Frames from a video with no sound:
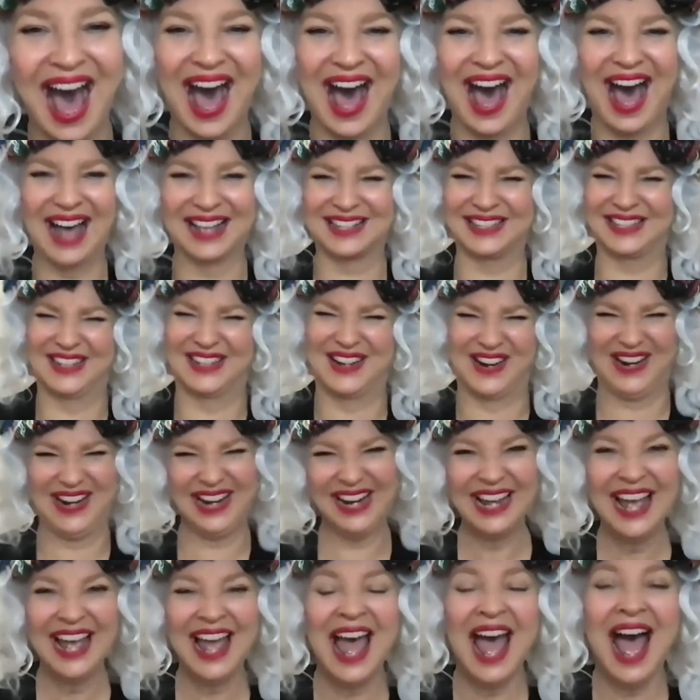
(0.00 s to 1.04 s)
Sorry.
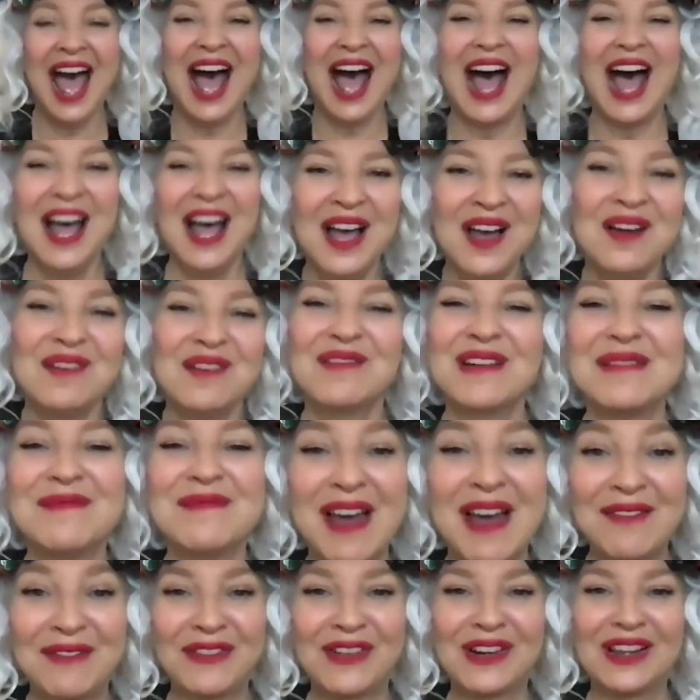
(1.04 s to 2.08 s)
We
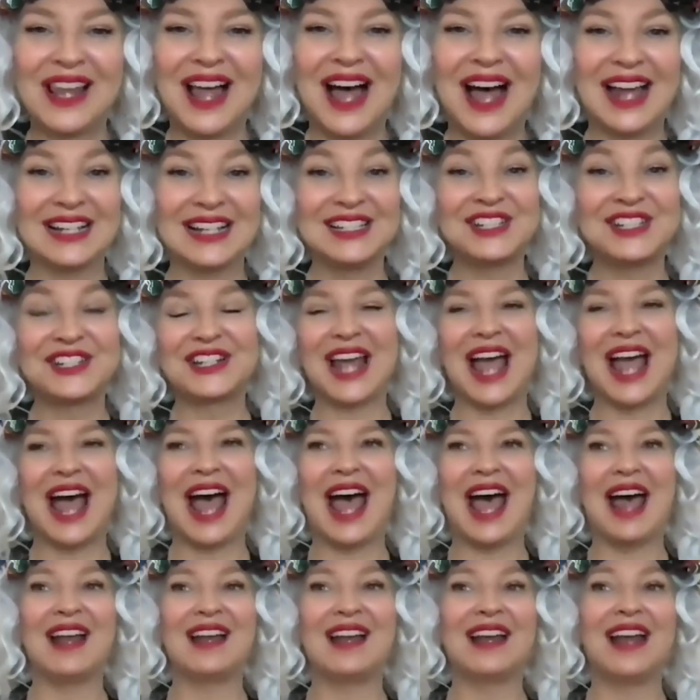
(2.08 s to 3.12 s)
met for lunch,
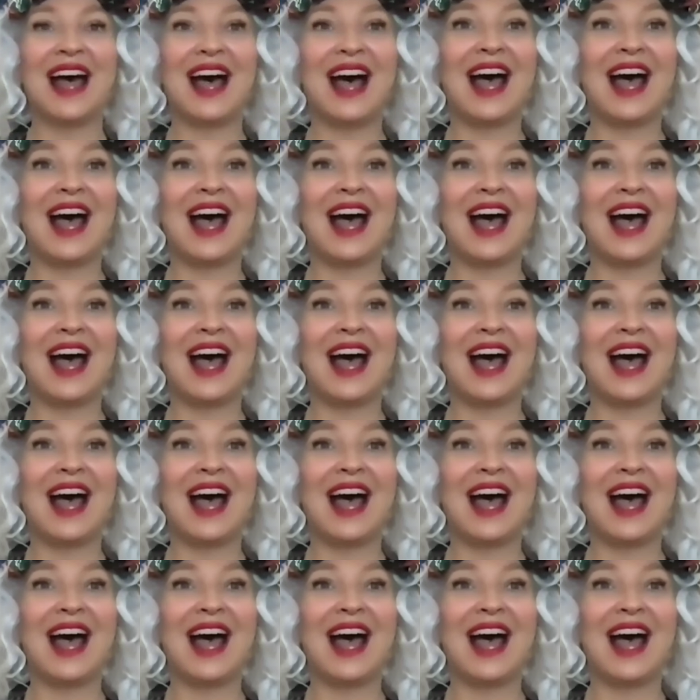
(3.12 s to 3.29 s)
and